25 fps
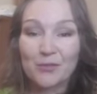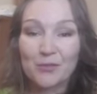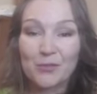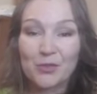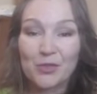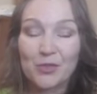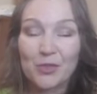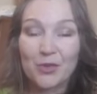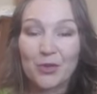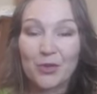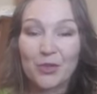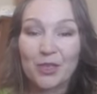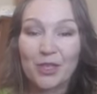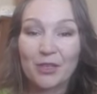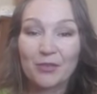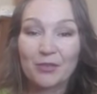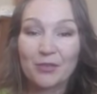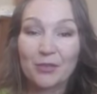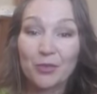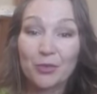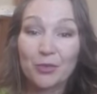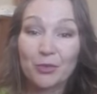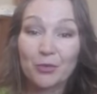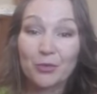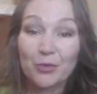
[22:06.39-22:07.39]
So
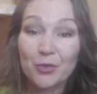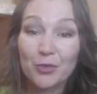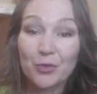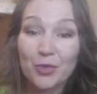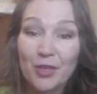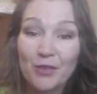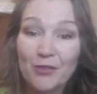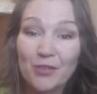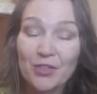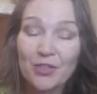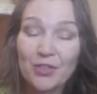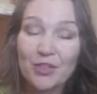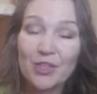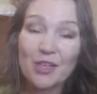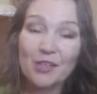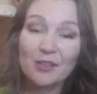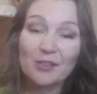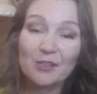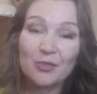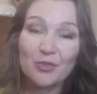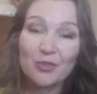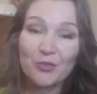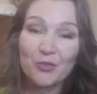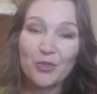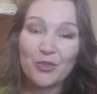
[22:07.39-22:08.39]
if you don't have a
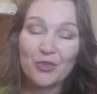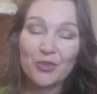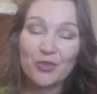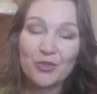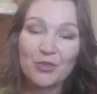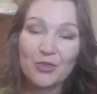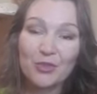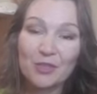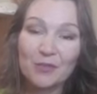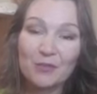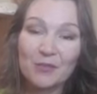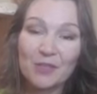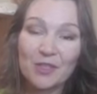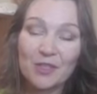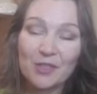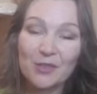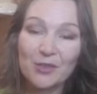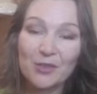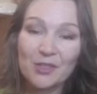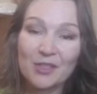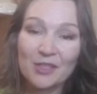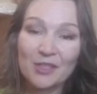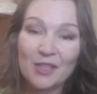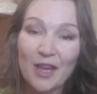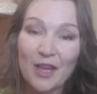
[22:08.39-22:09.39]
chance to watch those
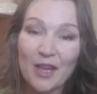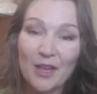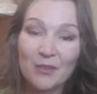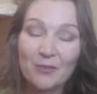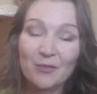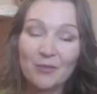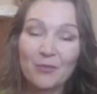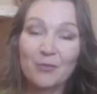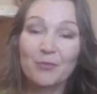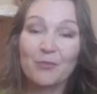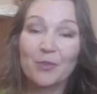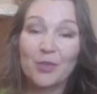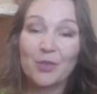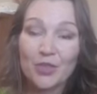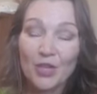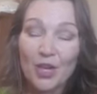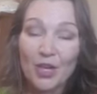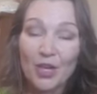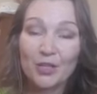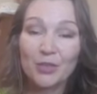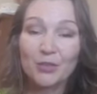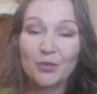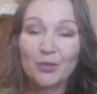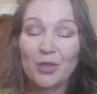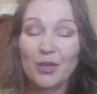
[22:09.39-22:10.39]
videos live, which
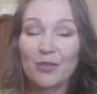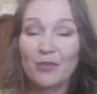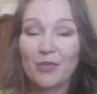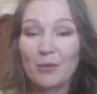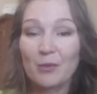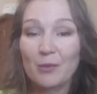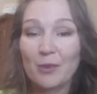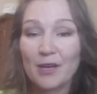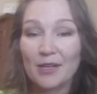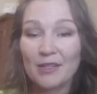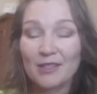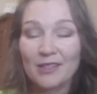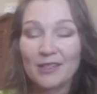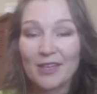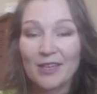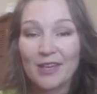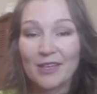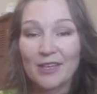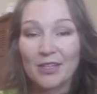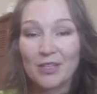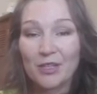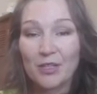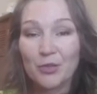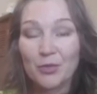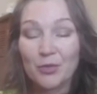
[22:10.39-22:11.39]
I do every Monday
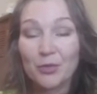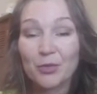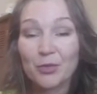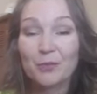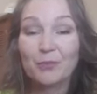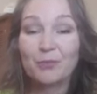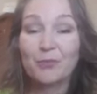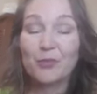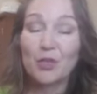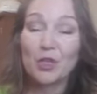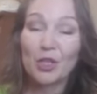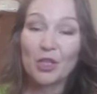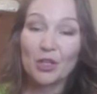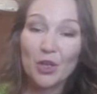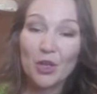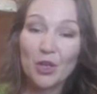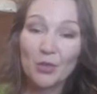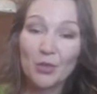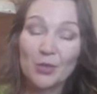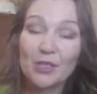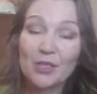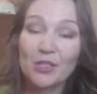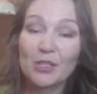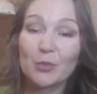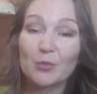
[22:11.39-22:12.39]
at noon, you can
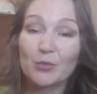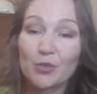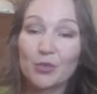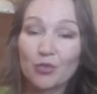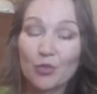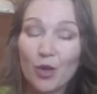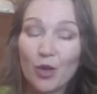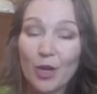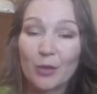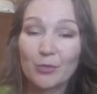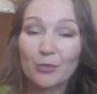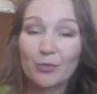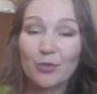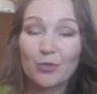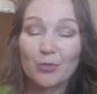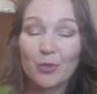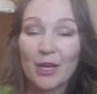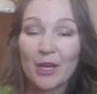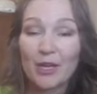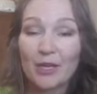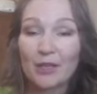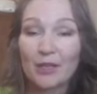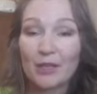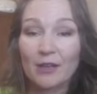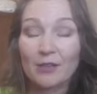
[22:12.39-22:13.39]
always subscribe to
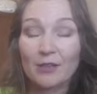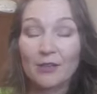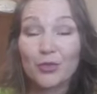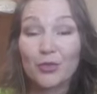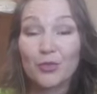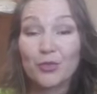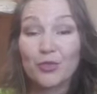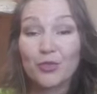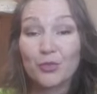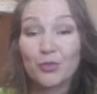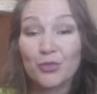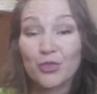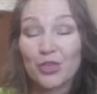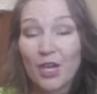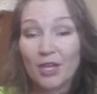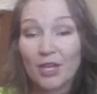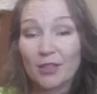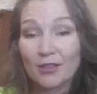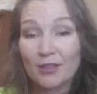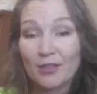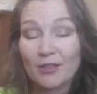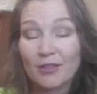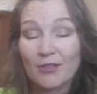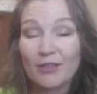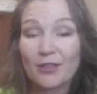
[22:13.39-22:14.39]
my YouTube
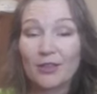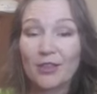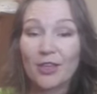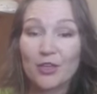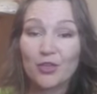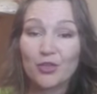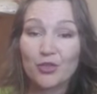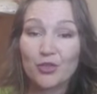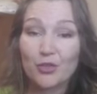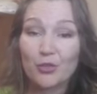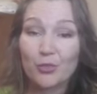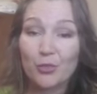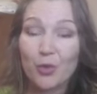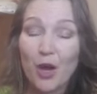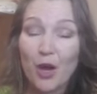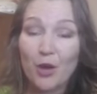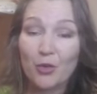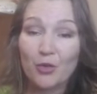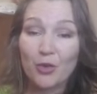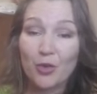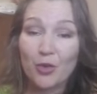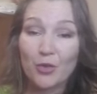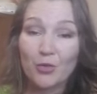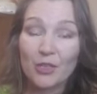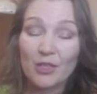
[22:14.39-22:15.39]
channel, The Natural
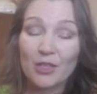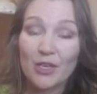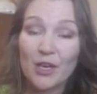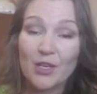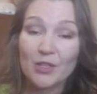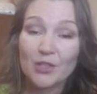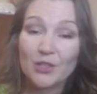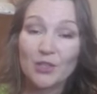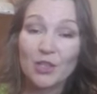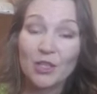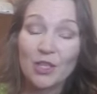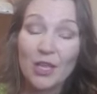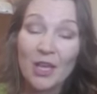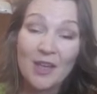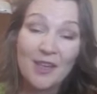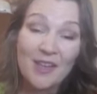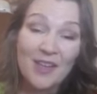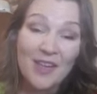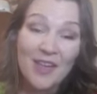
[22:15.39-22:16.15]
Power 100,